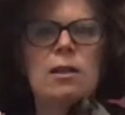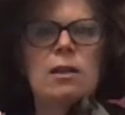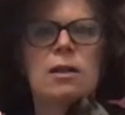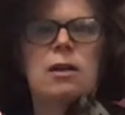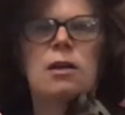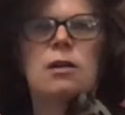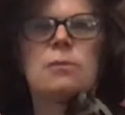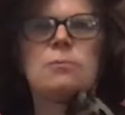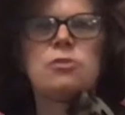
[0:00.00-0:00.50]

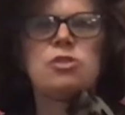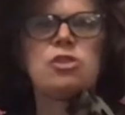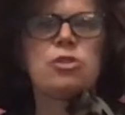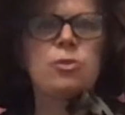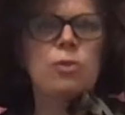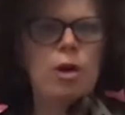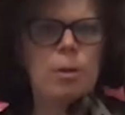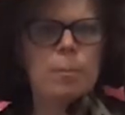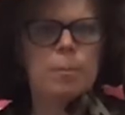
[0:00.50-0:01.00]
welcome
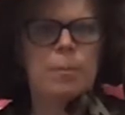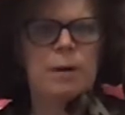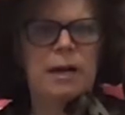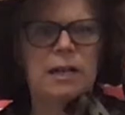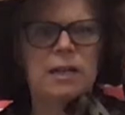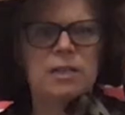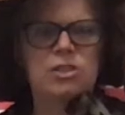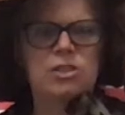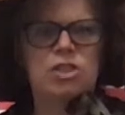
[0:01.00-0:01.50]
to
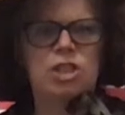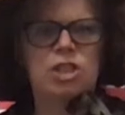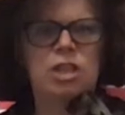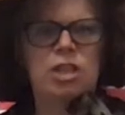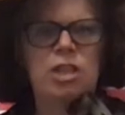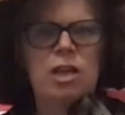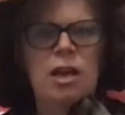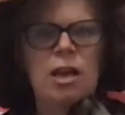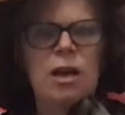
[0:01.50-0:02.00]

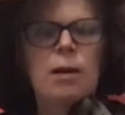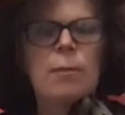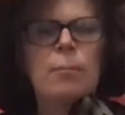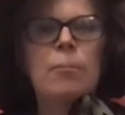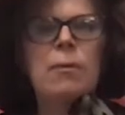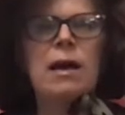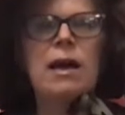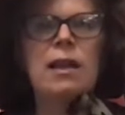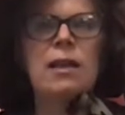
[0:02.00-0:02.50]
Herbology.
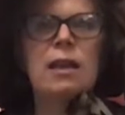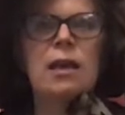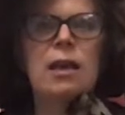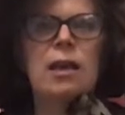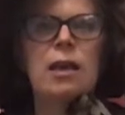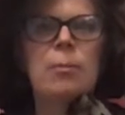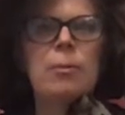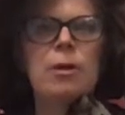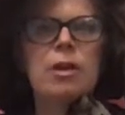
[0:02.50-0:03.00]
My
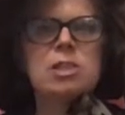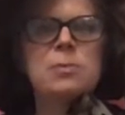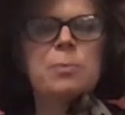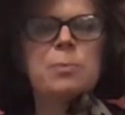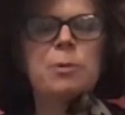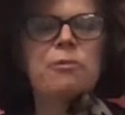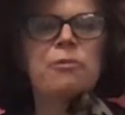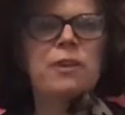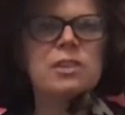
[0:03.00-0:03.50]
name is
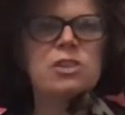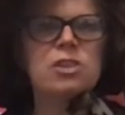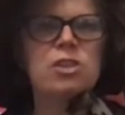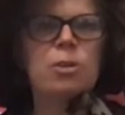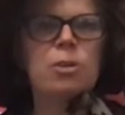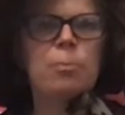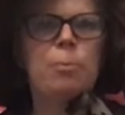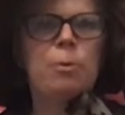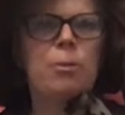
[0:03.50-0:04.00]

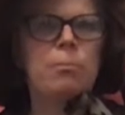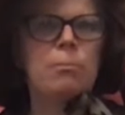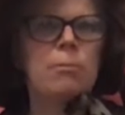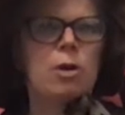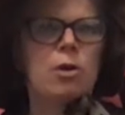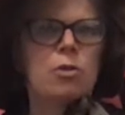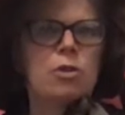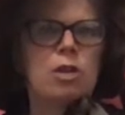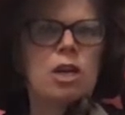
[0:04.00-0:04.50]
Professor
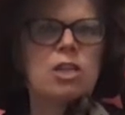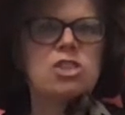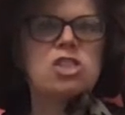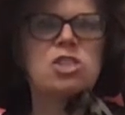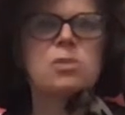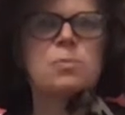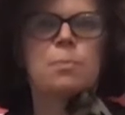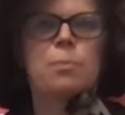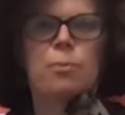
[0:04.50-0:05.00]
Pomona
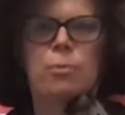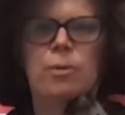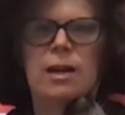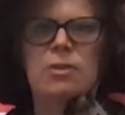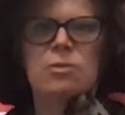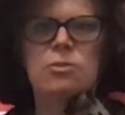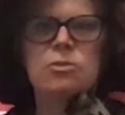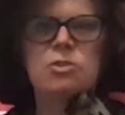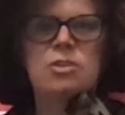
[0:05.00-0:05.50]

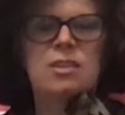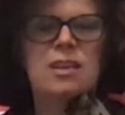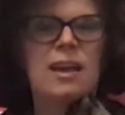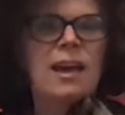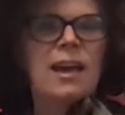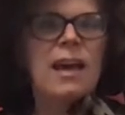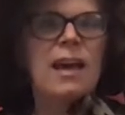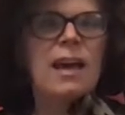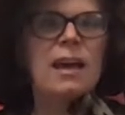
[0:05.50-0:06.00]
Sprout,
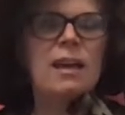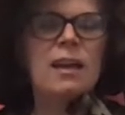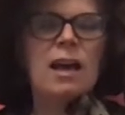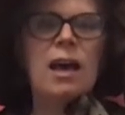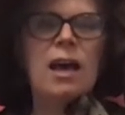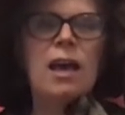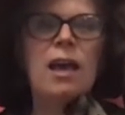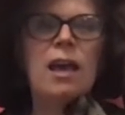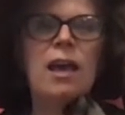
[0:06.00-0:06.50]
and
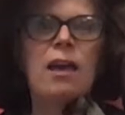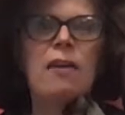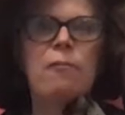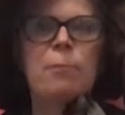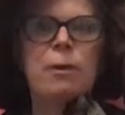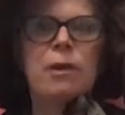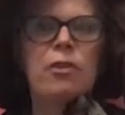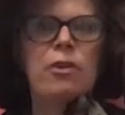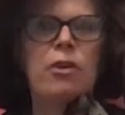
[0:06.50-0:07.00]
I have
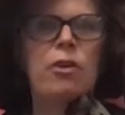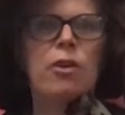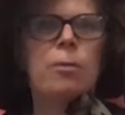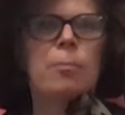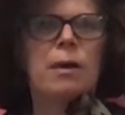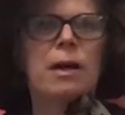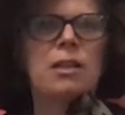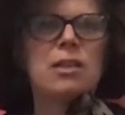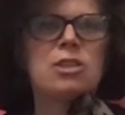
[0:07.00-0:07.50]
been the
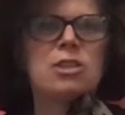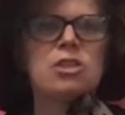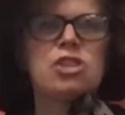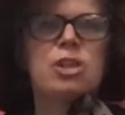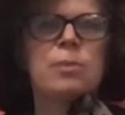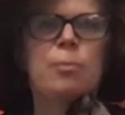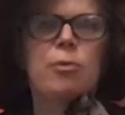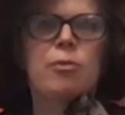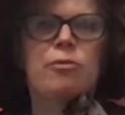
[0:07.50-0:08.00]

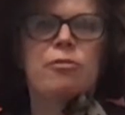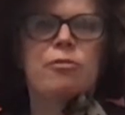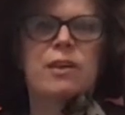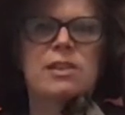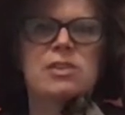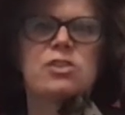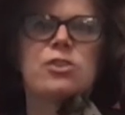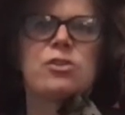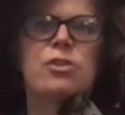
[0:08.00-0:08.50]
Herbology
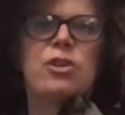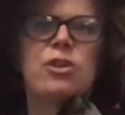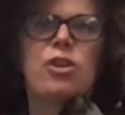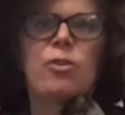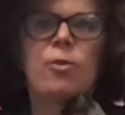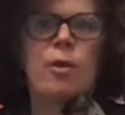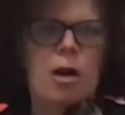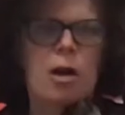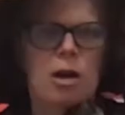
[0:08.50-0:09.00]
professor
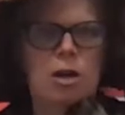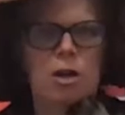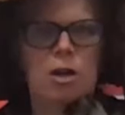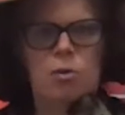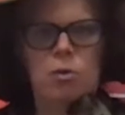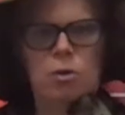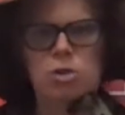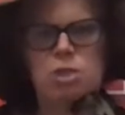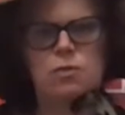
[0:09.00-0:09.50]
here at
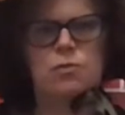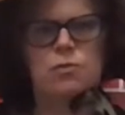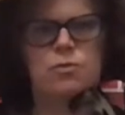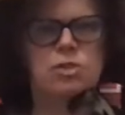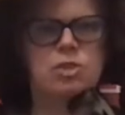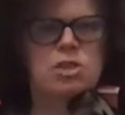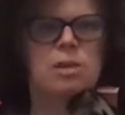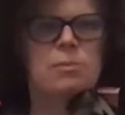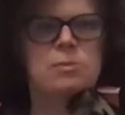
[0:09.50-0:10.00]
Hogwarts for
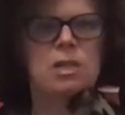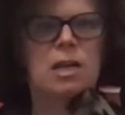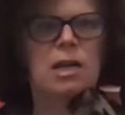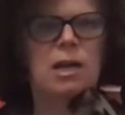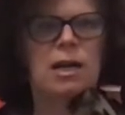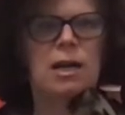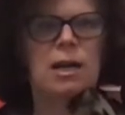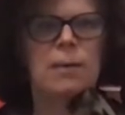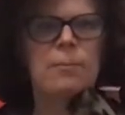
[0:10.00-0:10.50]
some
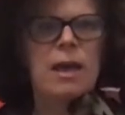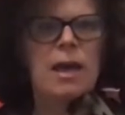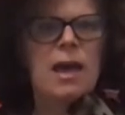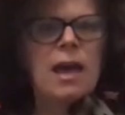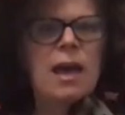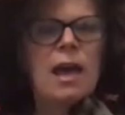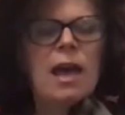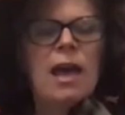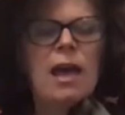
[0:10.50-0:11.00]
time.
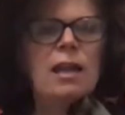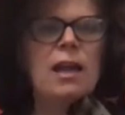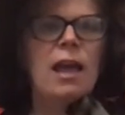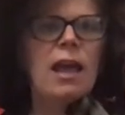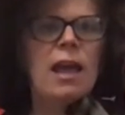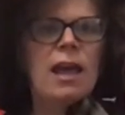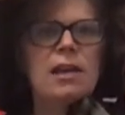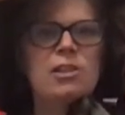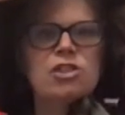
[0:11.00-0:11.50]
And
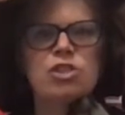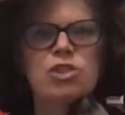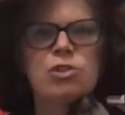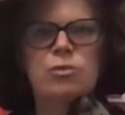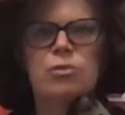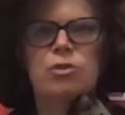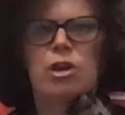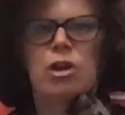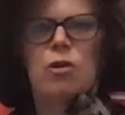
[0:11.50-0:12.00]
as
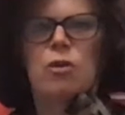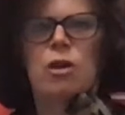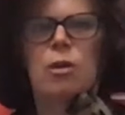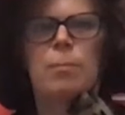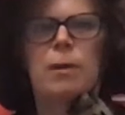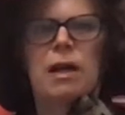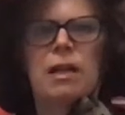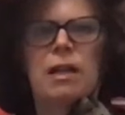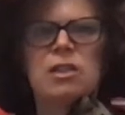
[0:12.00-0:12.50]
you know,
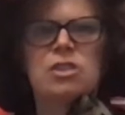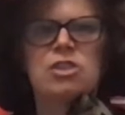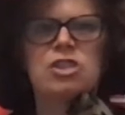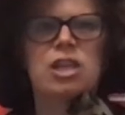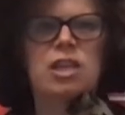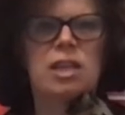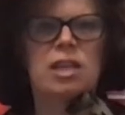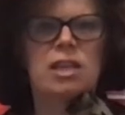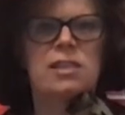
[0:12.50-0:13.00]

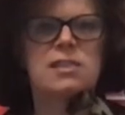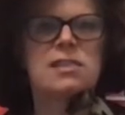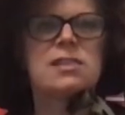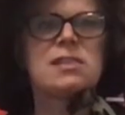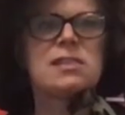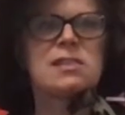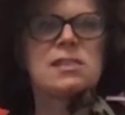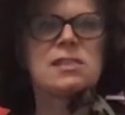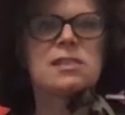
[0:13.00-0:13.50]
Herbology is
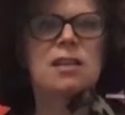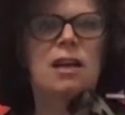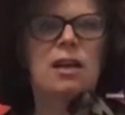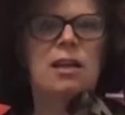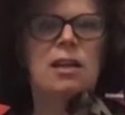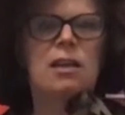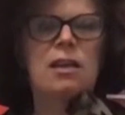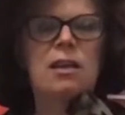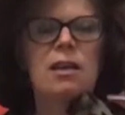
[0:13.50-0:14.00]
the
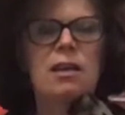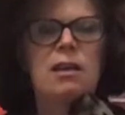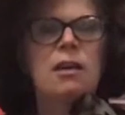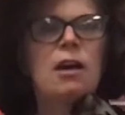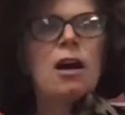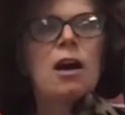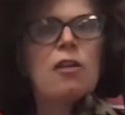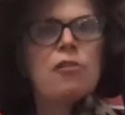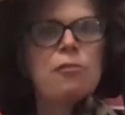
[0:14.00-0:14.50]
study
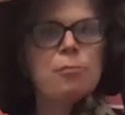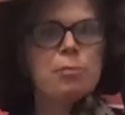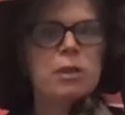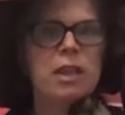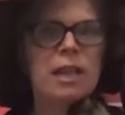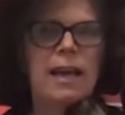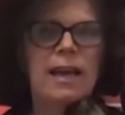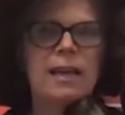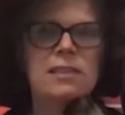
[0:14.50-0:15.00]
of
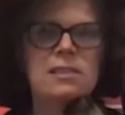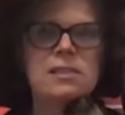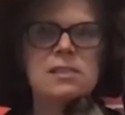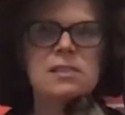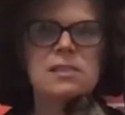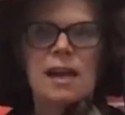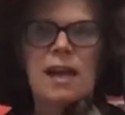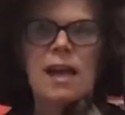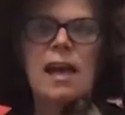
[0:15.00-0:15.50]

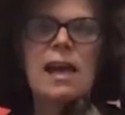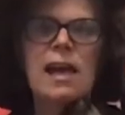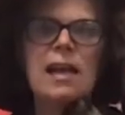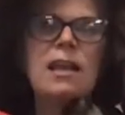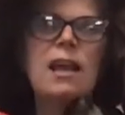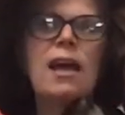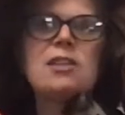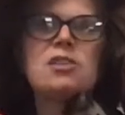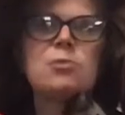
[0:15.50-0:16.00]
plants.
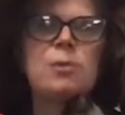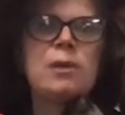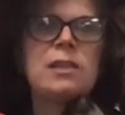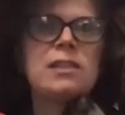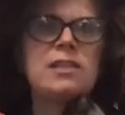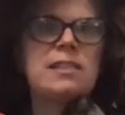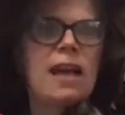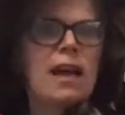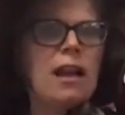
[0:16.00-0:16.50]
And as we
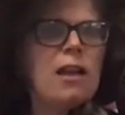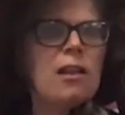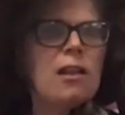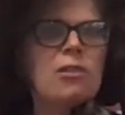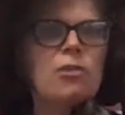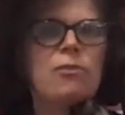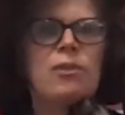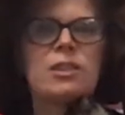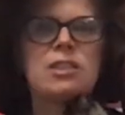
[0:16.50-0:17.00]

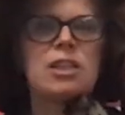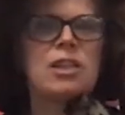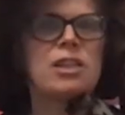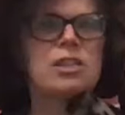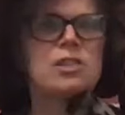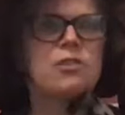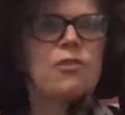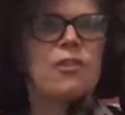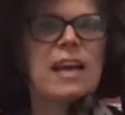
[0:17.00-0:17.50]
delve into
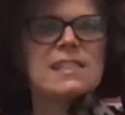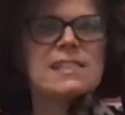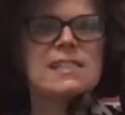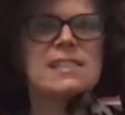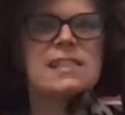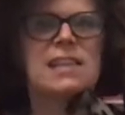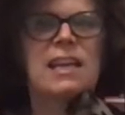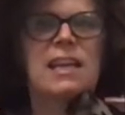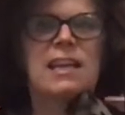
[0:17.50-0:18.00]
this
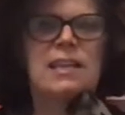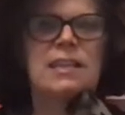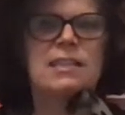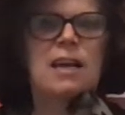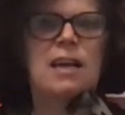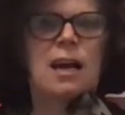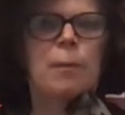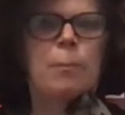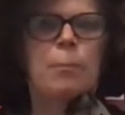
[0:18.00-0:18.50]
fascinating
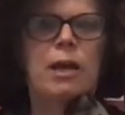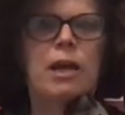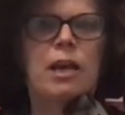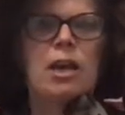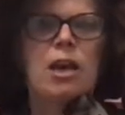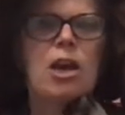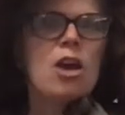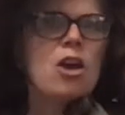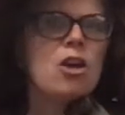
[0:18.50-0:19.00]
topic,
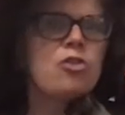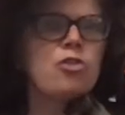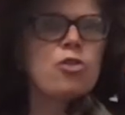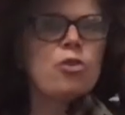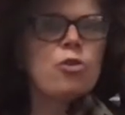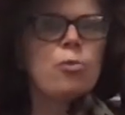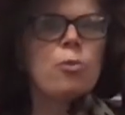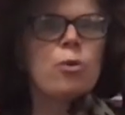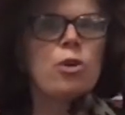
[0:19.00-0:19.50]

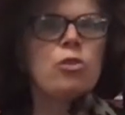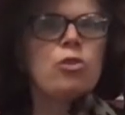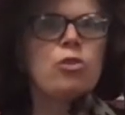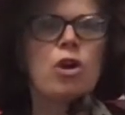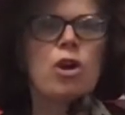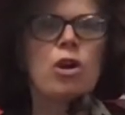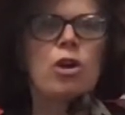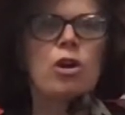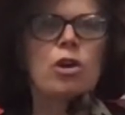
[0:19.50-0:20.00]
you will
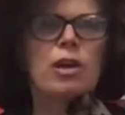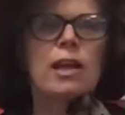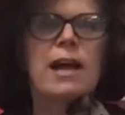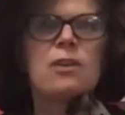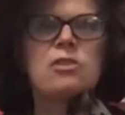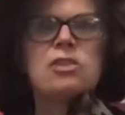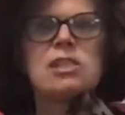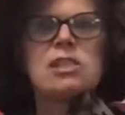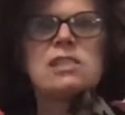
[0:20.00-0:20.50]
learn
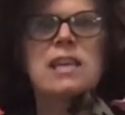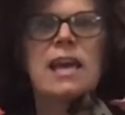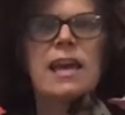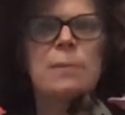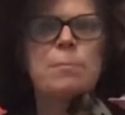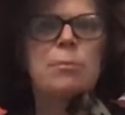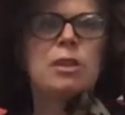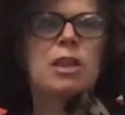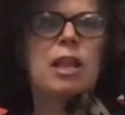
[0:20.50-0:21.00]
how to
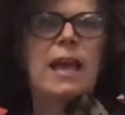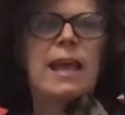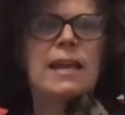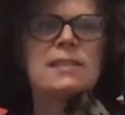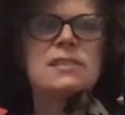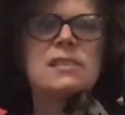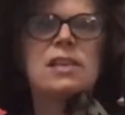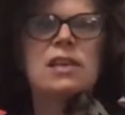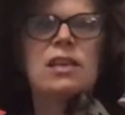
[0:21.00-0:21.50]
take
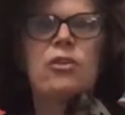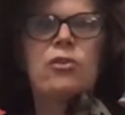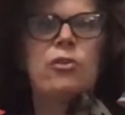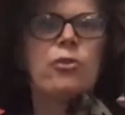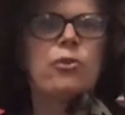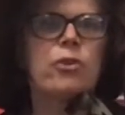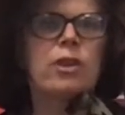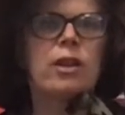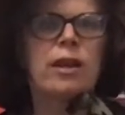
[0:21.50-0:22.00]
plants in
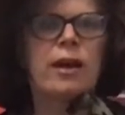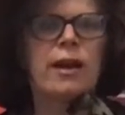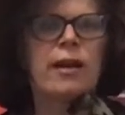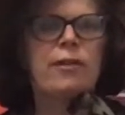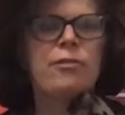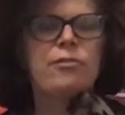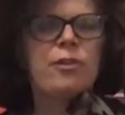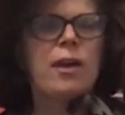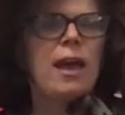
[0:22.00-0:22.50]
your
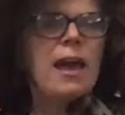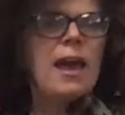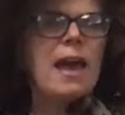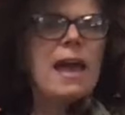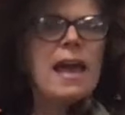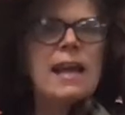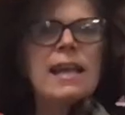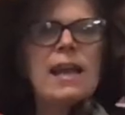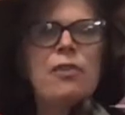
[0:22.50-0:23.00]
life
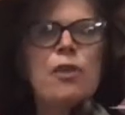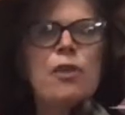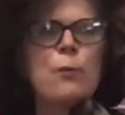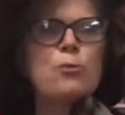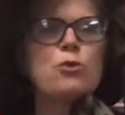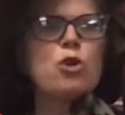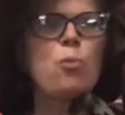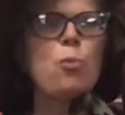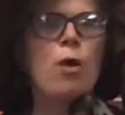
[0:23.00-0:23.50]
and get them
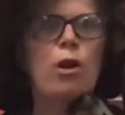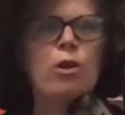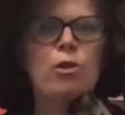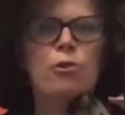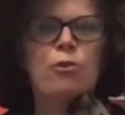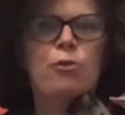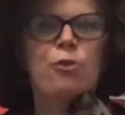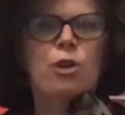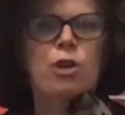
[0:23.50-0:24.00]
to work
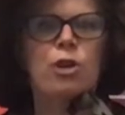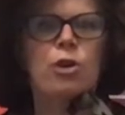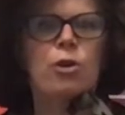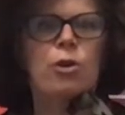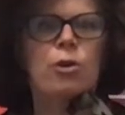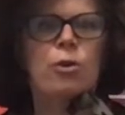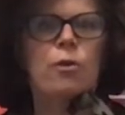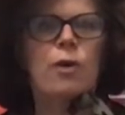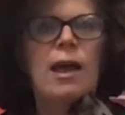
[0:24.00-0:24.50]
for
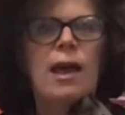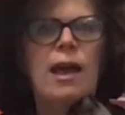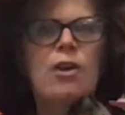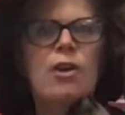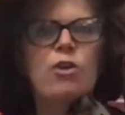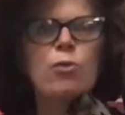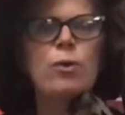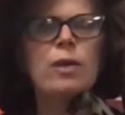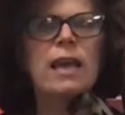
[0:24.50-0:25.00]
you,
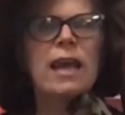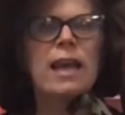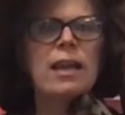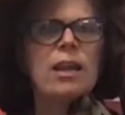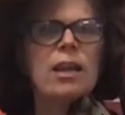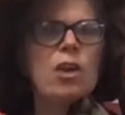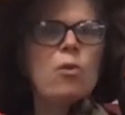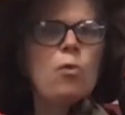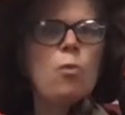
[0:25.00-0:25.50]

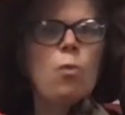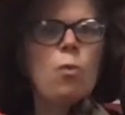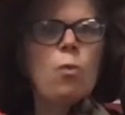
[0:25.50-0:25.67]
creating